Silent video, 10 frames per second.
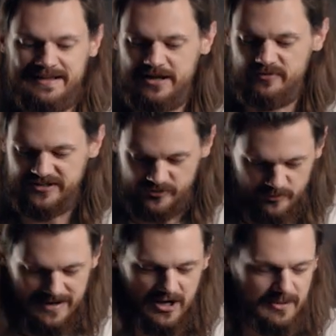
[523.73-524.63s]
and I
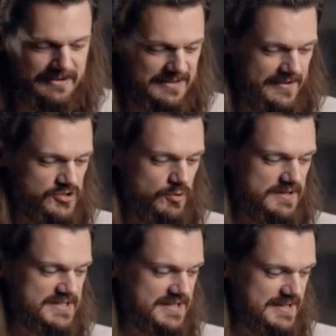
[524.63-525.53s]
regret all my life
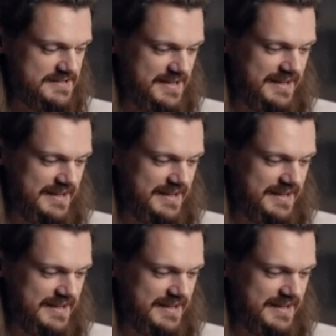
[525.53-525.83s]
choices,